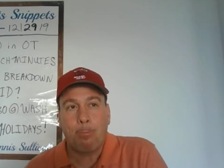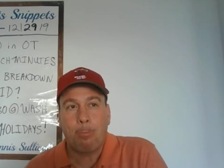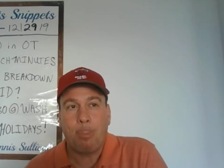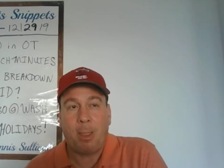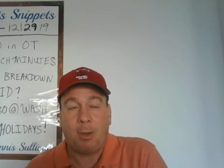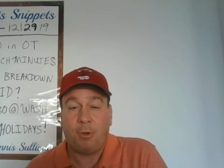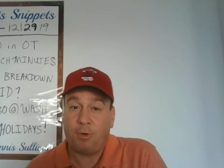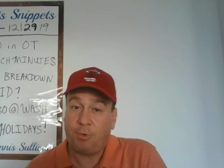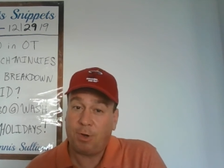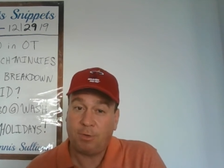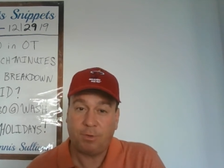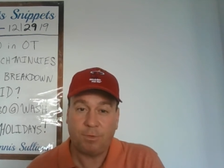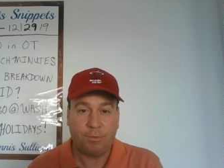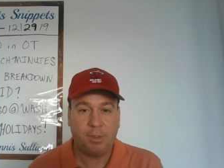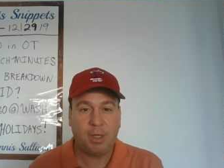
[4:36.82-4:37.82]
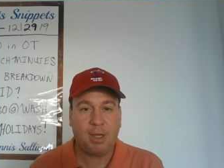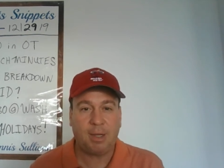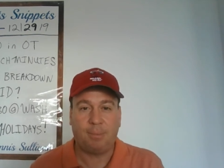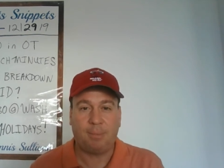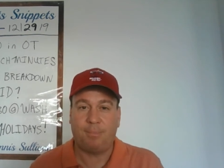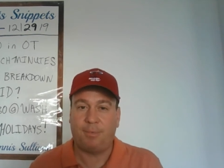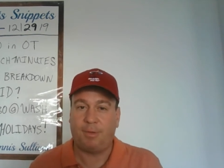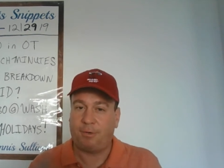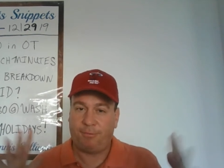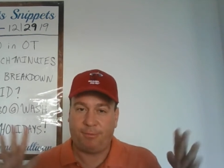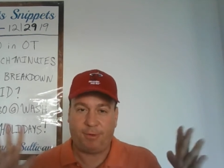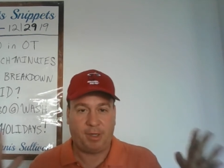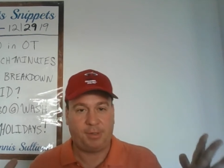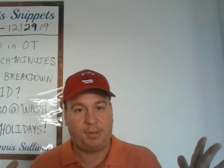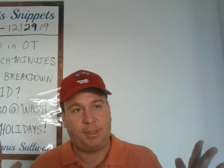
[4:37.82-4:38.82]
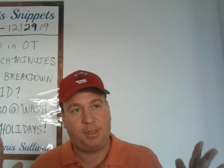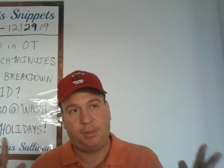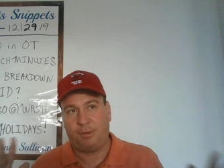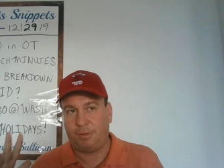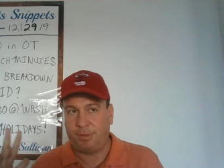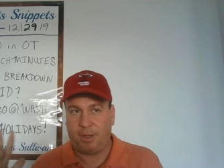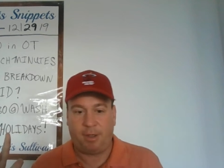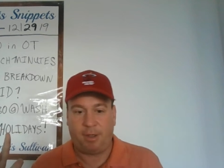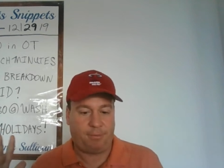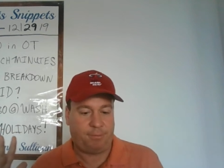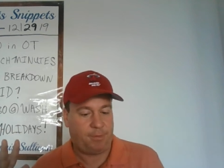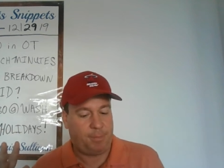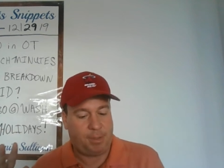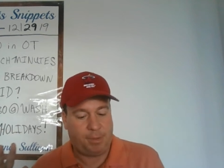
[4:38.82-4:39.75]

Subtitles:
They're an aggressive team. They're feisty. They're tough.